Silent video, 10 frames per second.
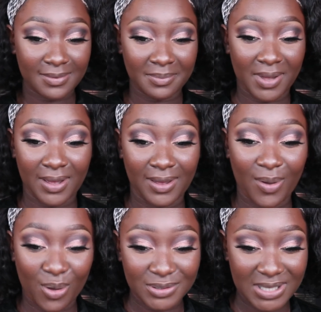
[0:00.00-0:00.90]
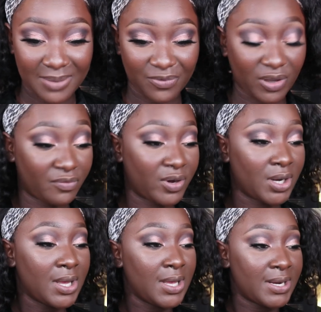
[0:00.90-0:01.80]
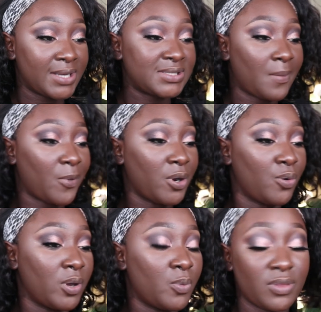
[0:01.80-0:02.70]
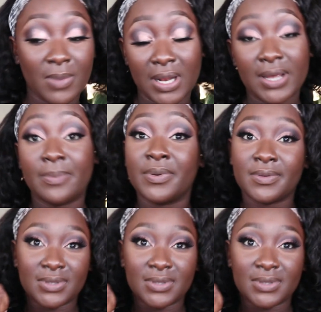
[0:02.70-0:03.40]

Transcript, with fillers: my all-time favorite. Next I'm gonna go in with my lip.